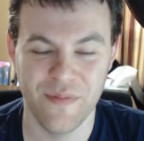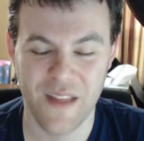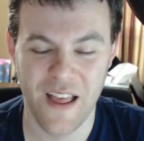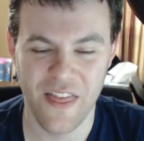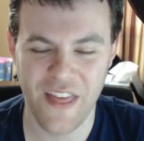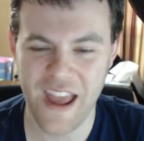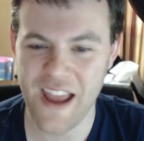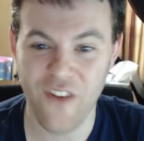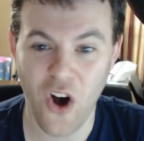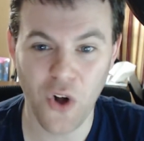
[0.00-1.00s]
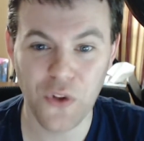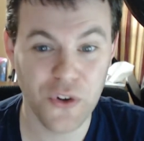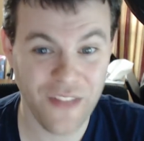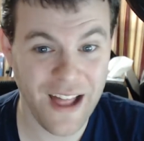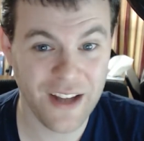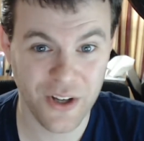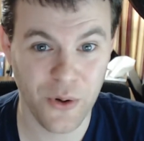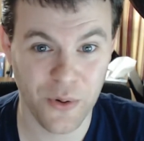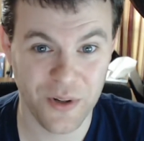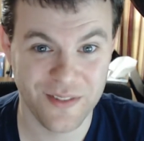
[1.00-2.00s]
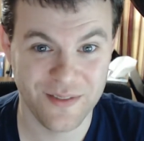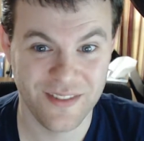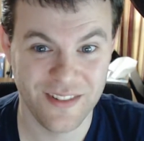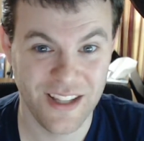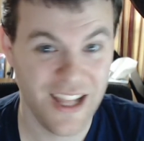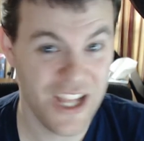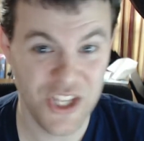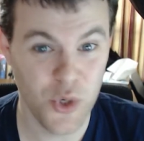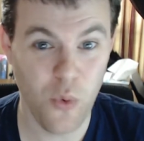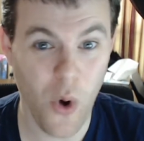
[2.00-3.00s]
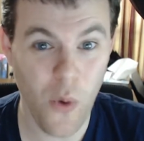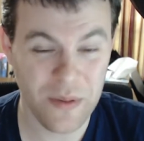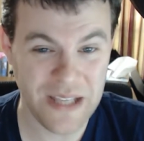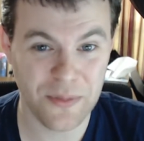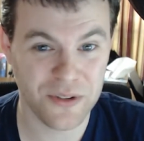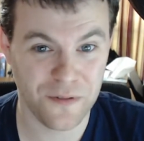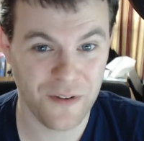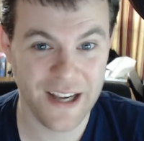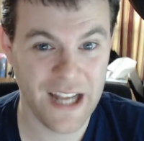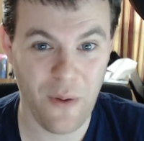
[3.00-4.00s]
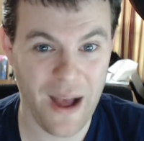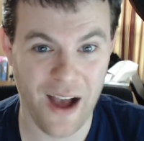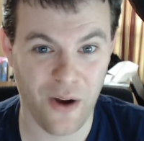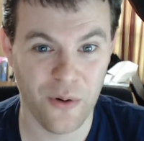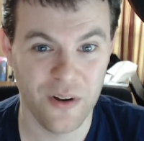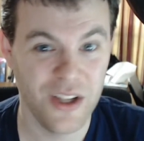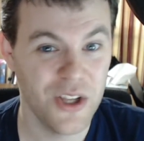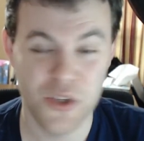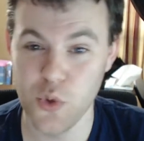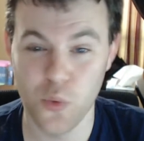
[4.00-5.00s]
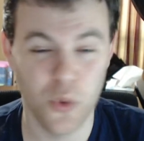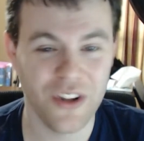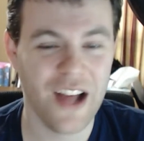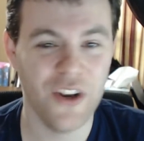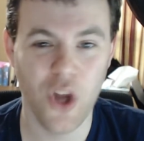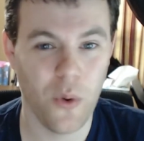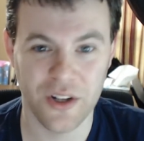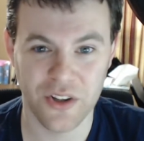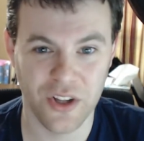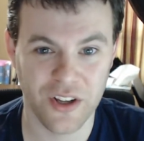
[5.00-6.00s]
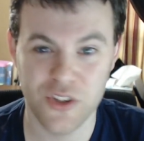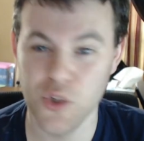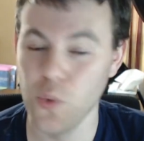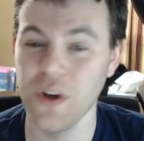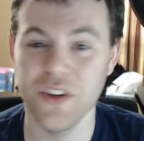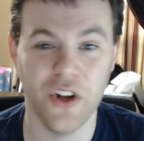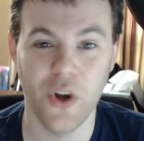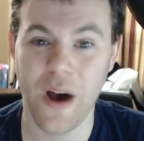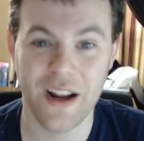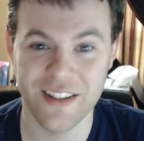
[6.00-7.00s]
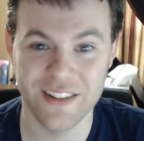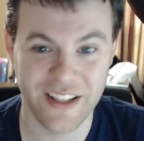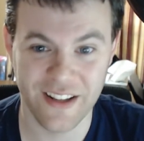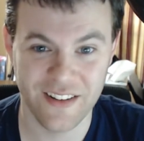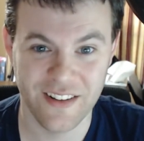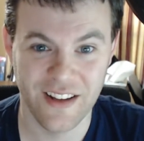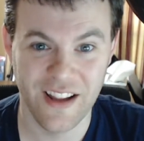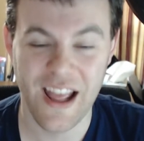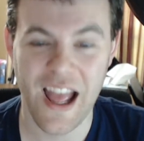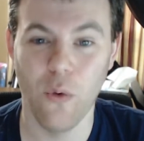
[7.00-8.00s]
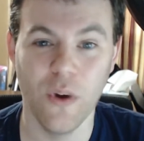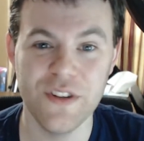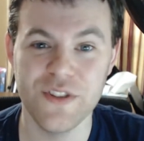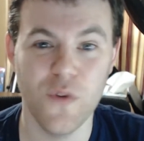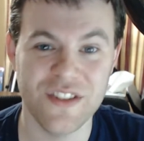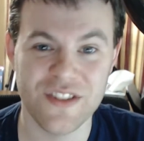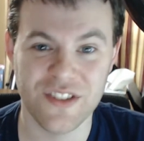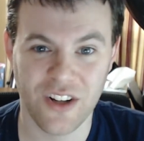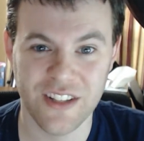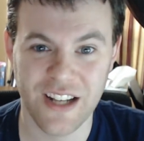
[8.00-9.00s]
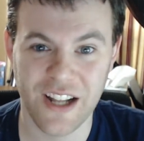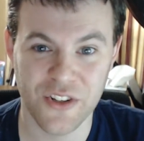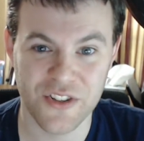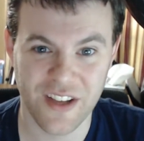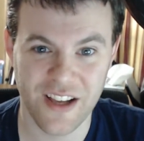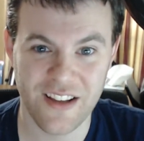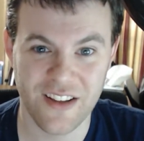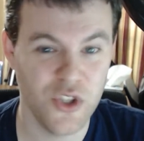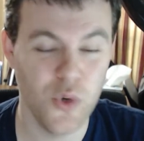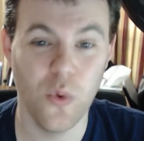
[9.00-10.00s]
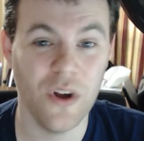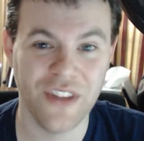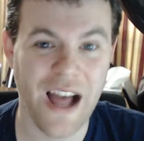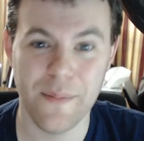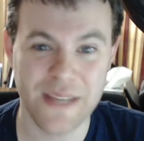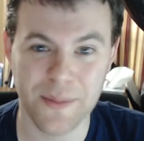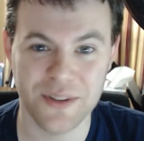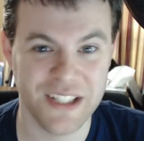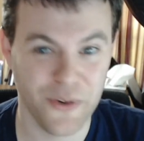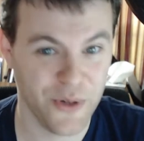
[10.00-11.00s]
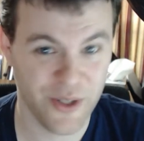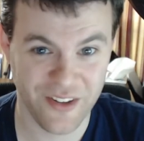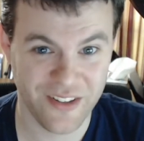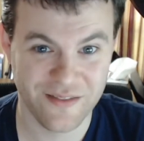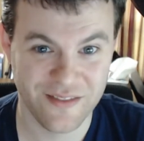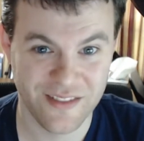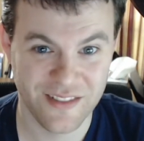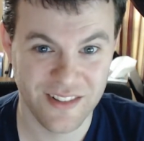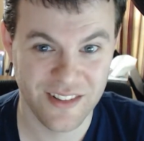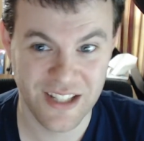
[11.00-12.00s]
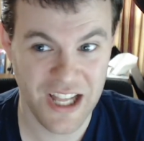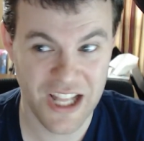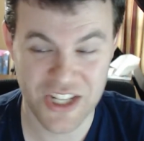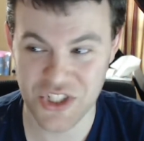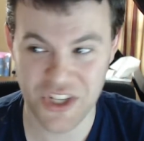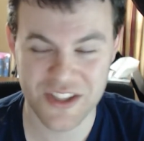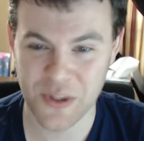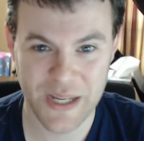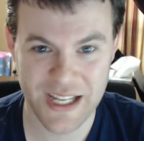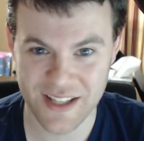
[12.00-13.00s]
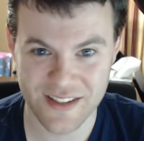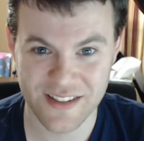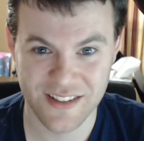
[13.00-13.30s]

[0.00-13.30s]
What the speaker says: They have altered that code. You won't be able to find out how. You will not know where to look. You will not know how to delete it. And once you've installed it on your site, you will not be able to get rid of it. It's just the way it is.